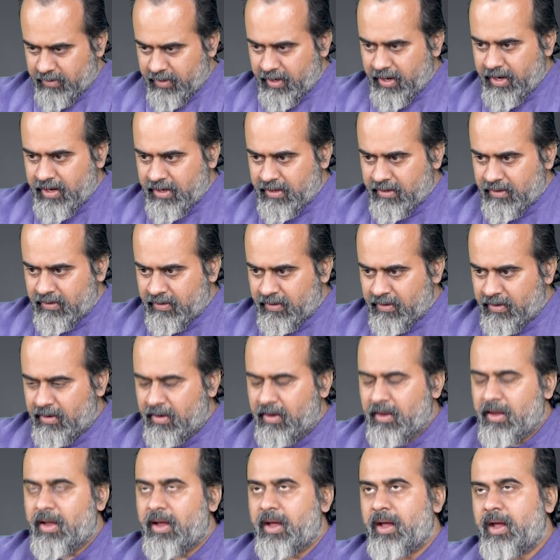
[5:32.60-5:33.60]
Right?
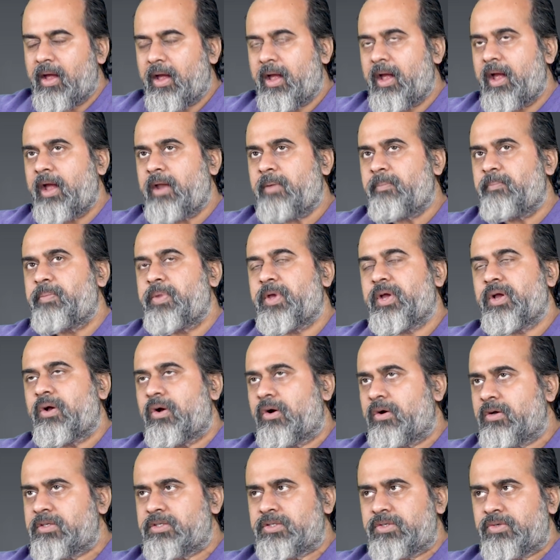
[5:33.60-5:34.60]
And
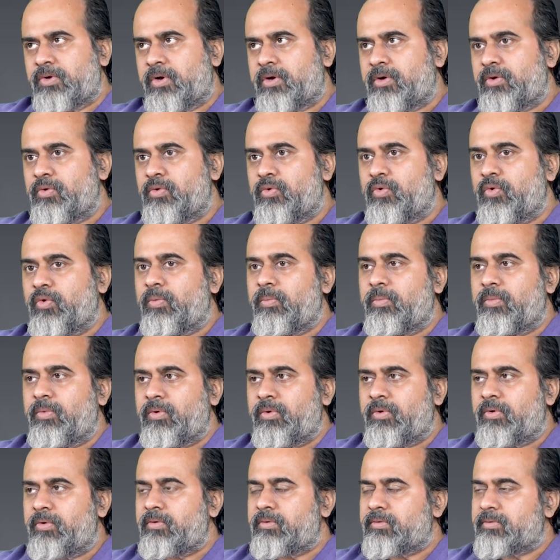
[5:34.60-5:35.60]
because you are no
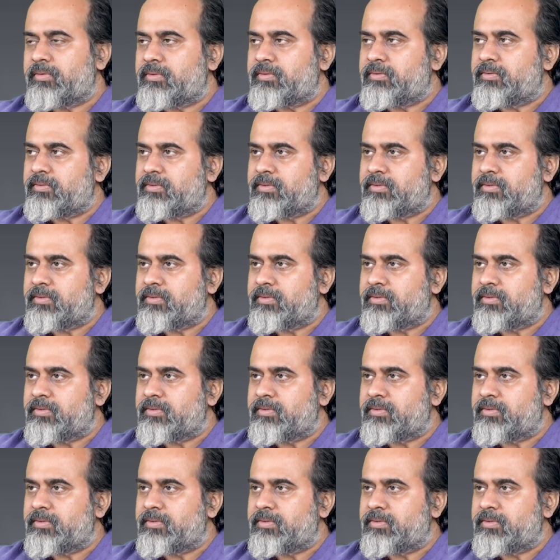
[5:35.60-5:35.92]
more